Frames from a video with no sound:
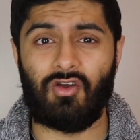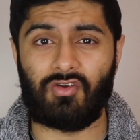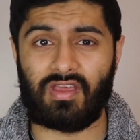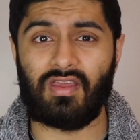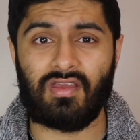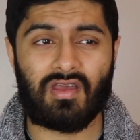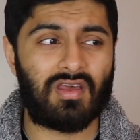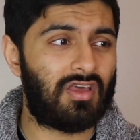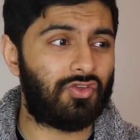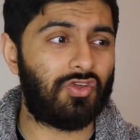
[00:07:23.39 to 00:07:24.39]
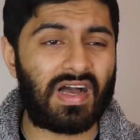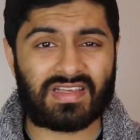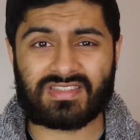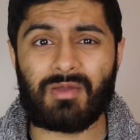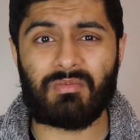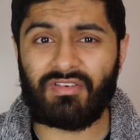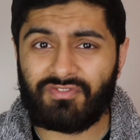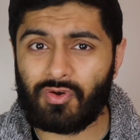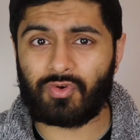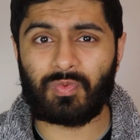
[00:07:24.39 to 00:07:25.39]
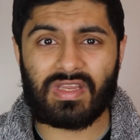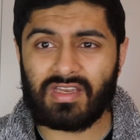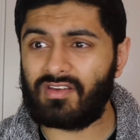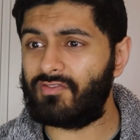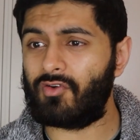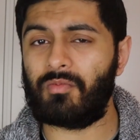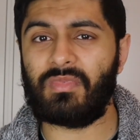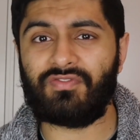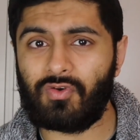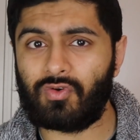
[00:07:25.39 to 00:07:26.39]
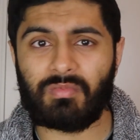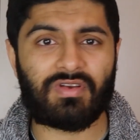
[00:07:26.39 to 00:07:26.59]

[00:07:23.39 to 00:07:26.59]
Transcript: Okay, you guys say midfield, we need it from the midfield.